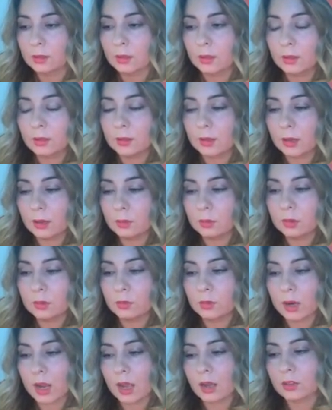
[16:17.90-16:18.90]
These types of
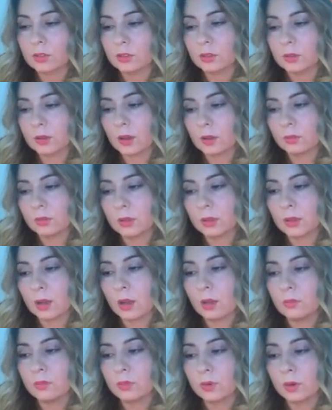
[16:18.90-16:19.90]
reactions often
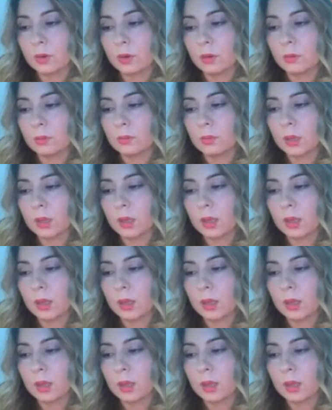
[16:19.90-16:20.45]
come from